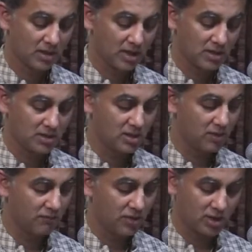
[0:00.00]
and he
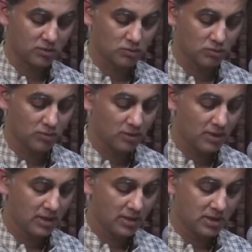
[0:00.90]
gave way to
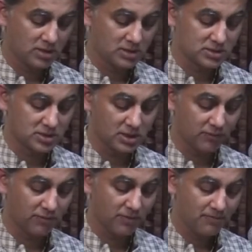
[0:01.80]
intense
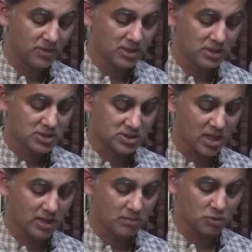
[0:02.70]
grief.
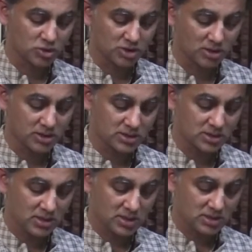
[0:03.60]
Standing
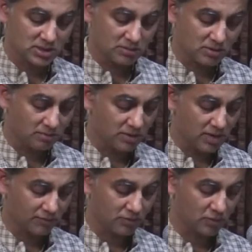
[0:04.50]
motionless, seeming
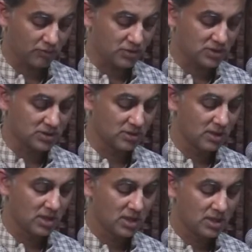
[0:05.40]
bereft of reason,
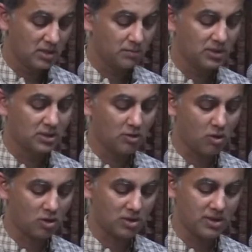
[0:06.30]
he breathed
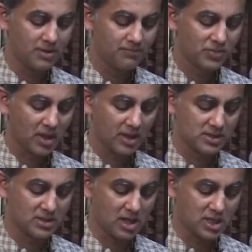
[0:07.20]
hotly, and
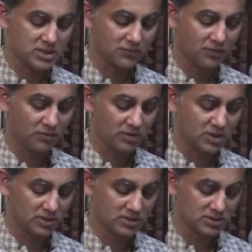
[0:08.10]
his eyes filled with
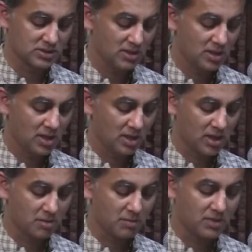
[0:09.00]
tears.
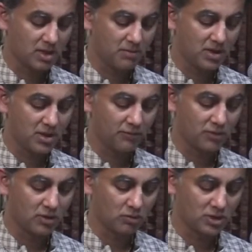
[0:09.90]
Rama became
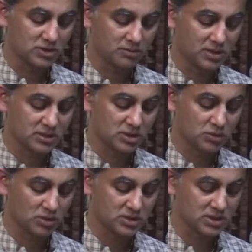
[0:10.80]
indifferent to Lakshmana's
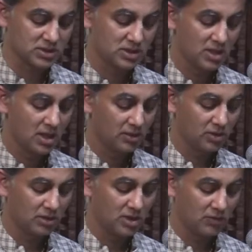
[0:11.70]
assurances
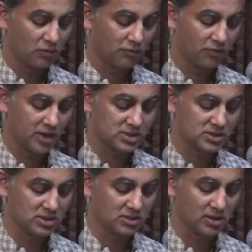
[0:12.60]
that they would find
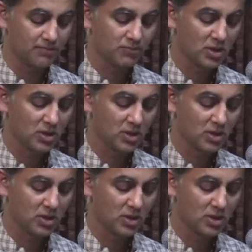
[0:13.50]
Sita.